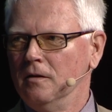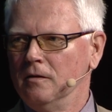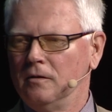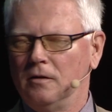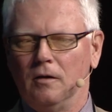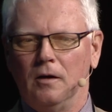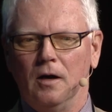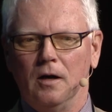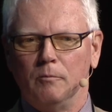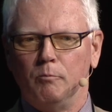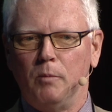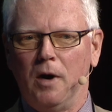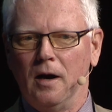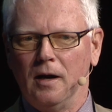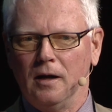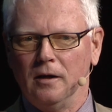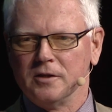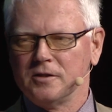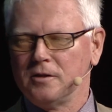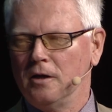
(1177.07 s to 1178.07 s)
there are
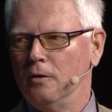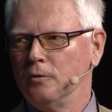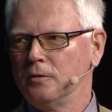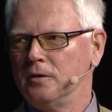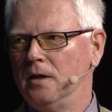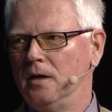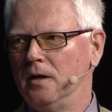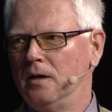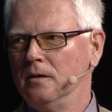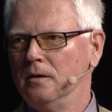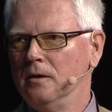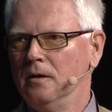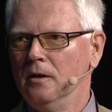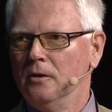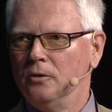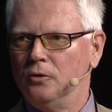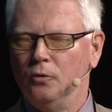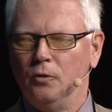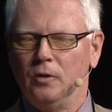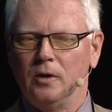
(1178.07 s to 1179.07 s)
pilots out there
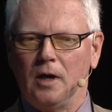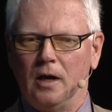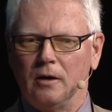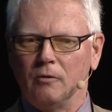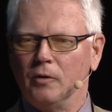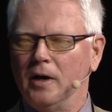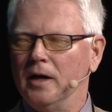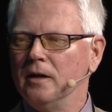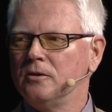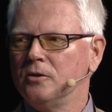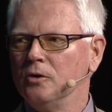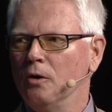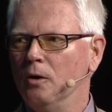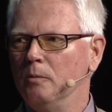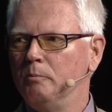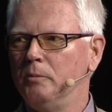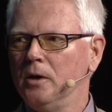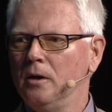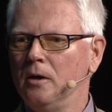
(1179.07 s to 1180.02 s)
doing a great job,